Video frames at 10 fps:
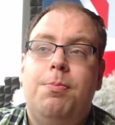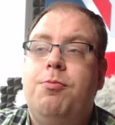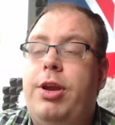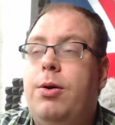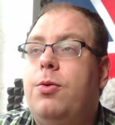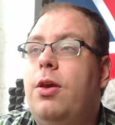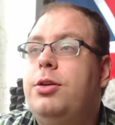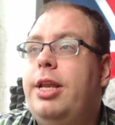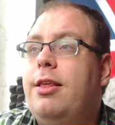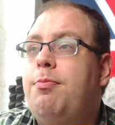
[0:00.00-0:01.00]
real
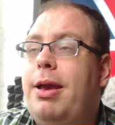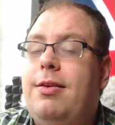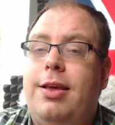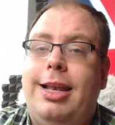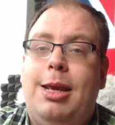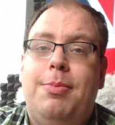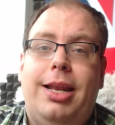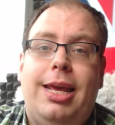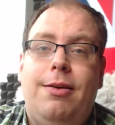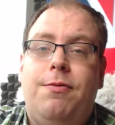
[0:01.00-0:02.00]
socialists basically
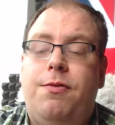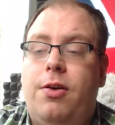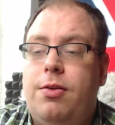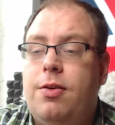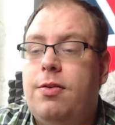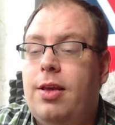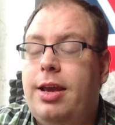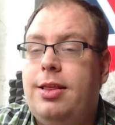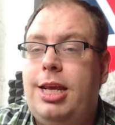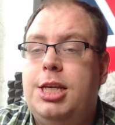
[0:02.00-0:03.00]
believe that
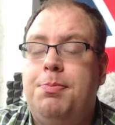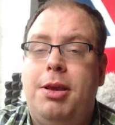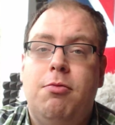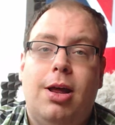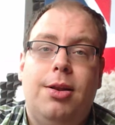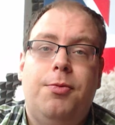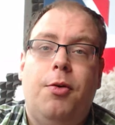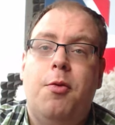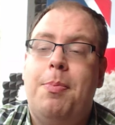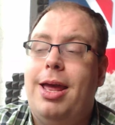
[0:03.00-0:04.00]
society should be run
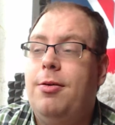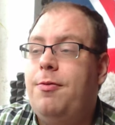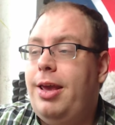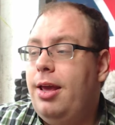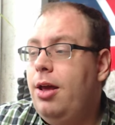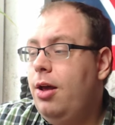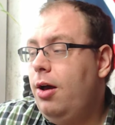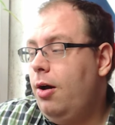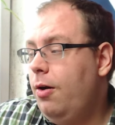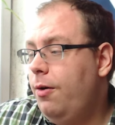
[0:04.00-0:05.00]
for the benefit
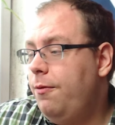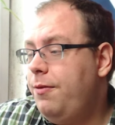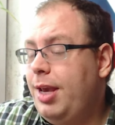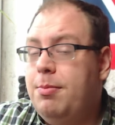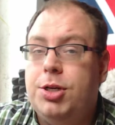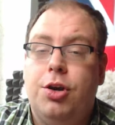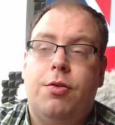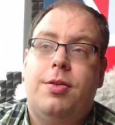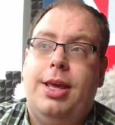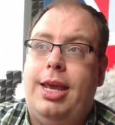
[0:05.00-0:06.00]
of the
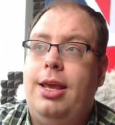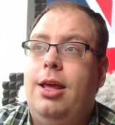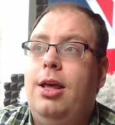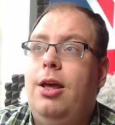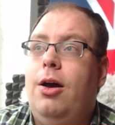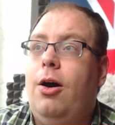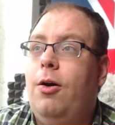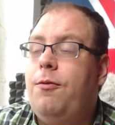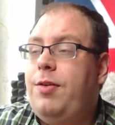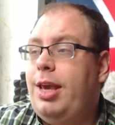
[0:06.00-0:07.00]
majority
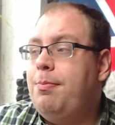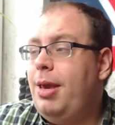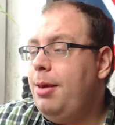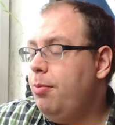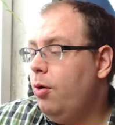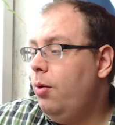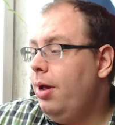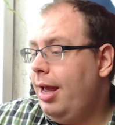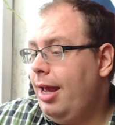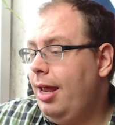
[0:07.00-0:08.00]
of the
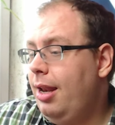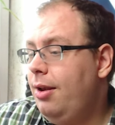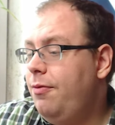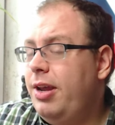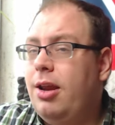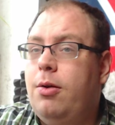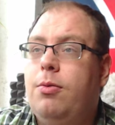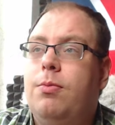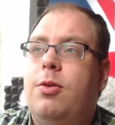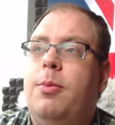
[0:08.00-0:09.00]
people, and they don't
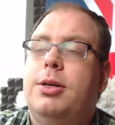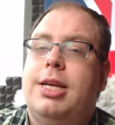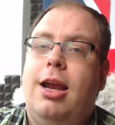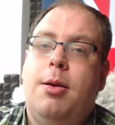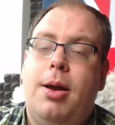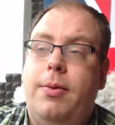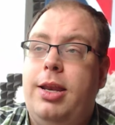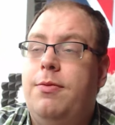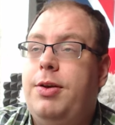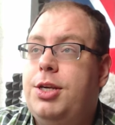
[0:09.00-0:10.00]
so much care about
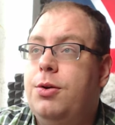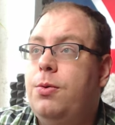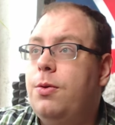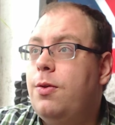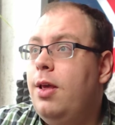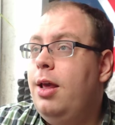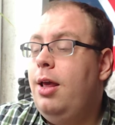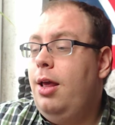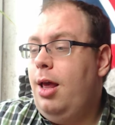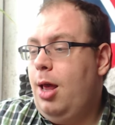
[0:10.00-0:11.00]
individuals.
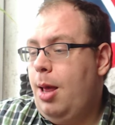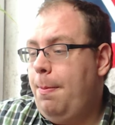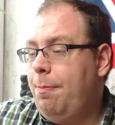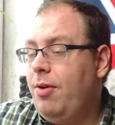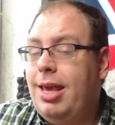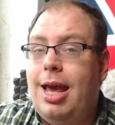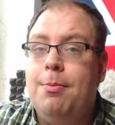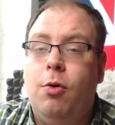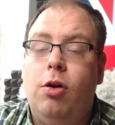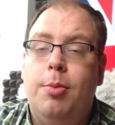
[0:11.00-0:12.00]
They care
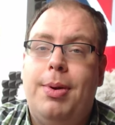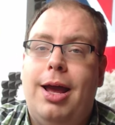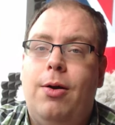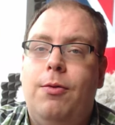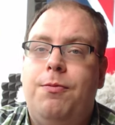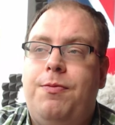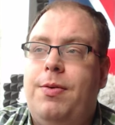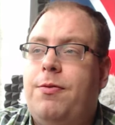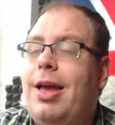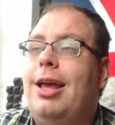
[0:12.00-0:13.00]
more about
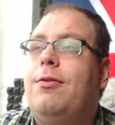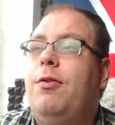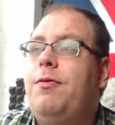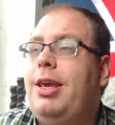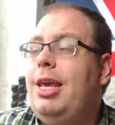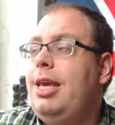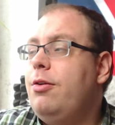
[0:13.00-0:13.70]
the fact that the